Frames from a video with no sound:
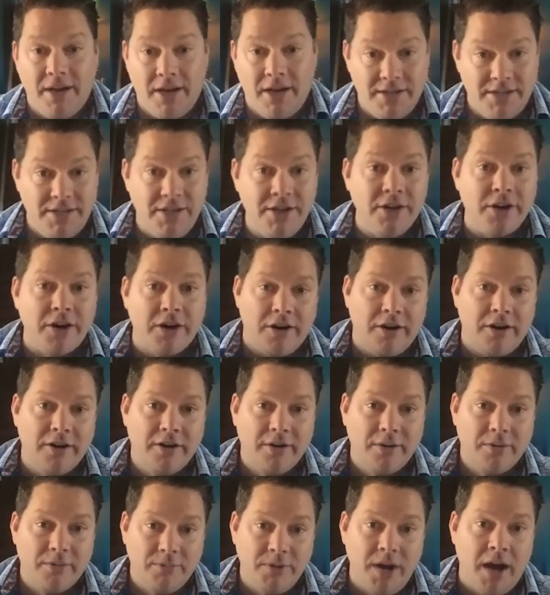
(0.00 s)
a year,
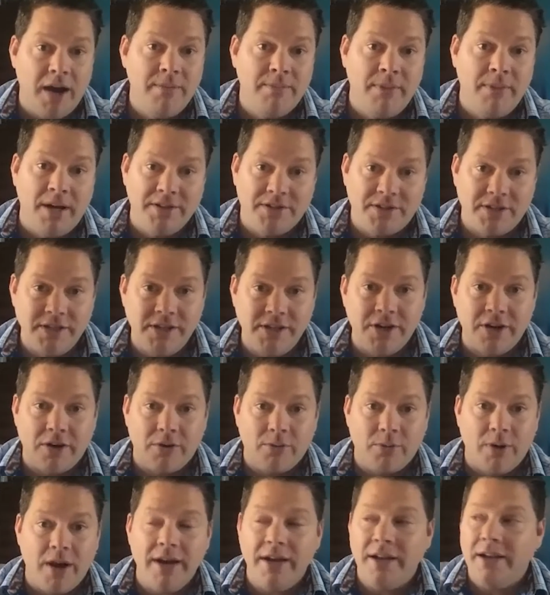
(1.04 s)
9 months, a year,
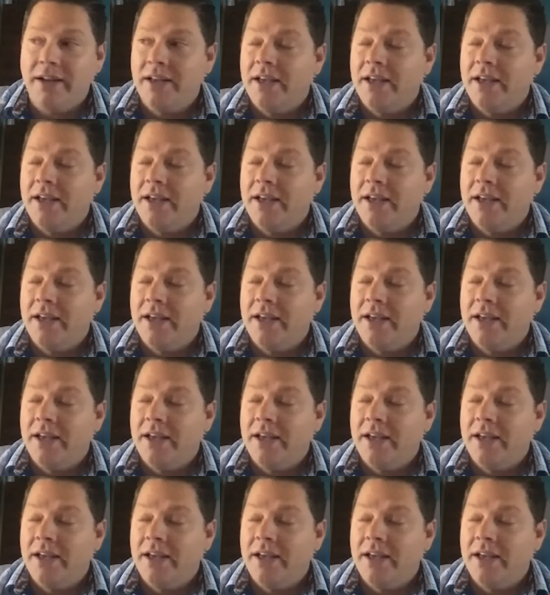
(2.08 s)
right?